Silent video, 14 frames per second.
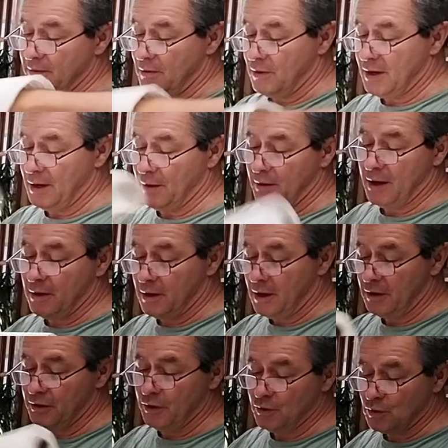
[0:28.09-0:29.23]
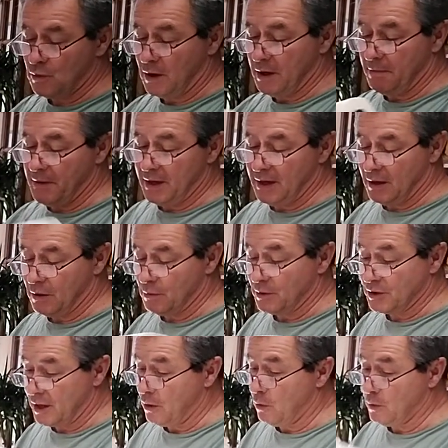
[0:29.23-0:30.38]
okay, well, I'll use quite a bit here, which
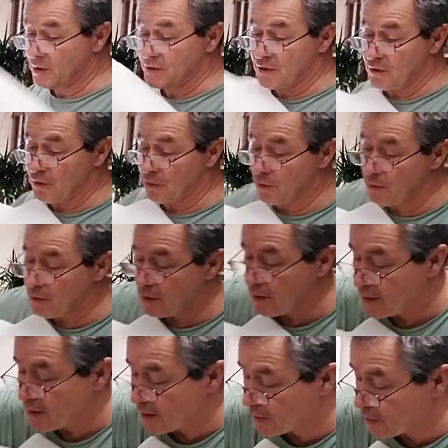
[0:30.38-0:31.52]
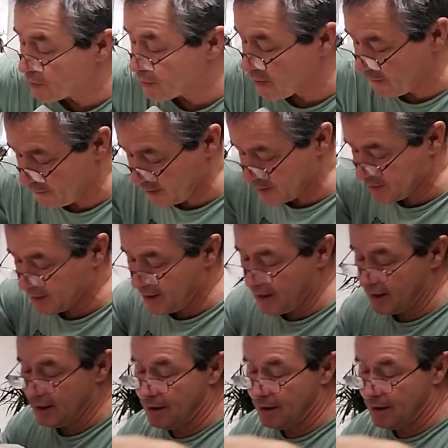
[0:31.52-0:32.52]
I always do. Put those off to the side.